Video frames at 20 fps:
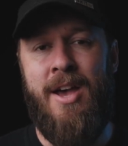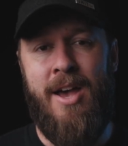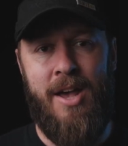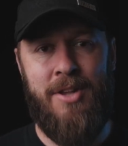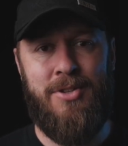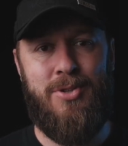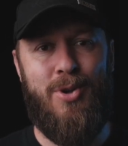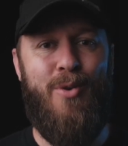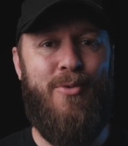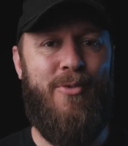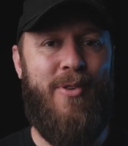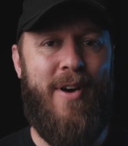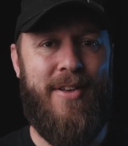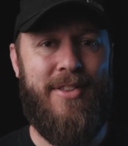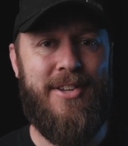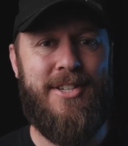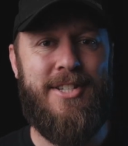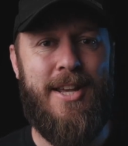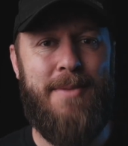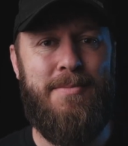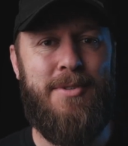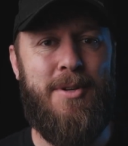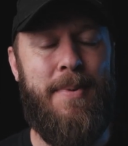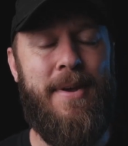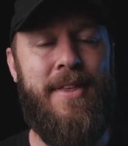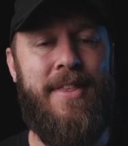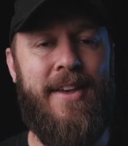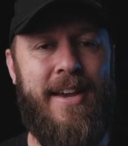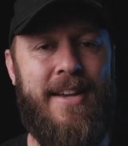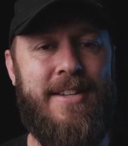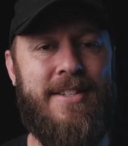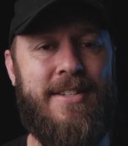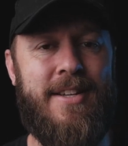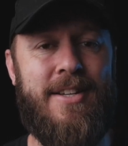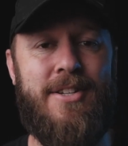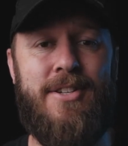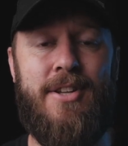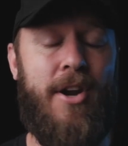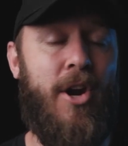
And so far this seems to be the easiest.